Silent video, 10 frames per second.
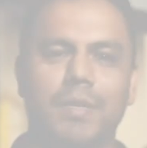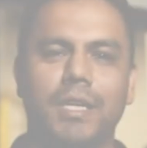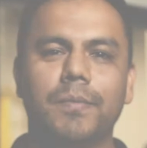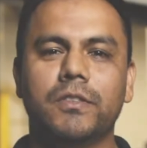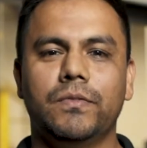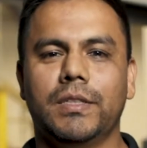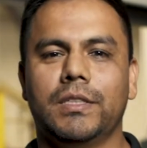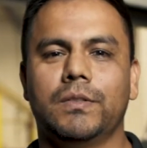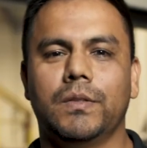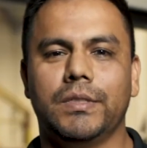name is
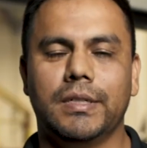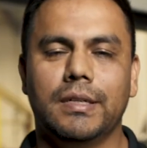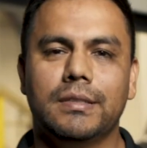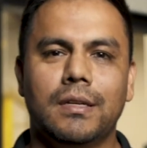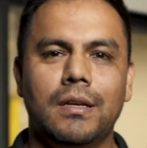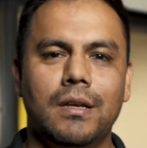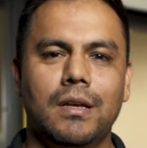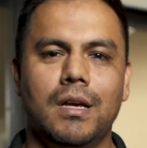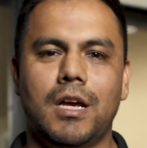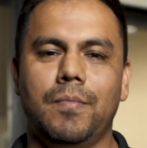Victor Rodriguez.
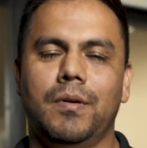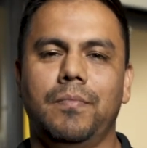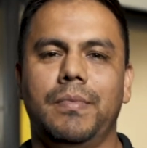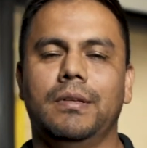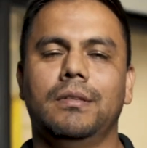I'm a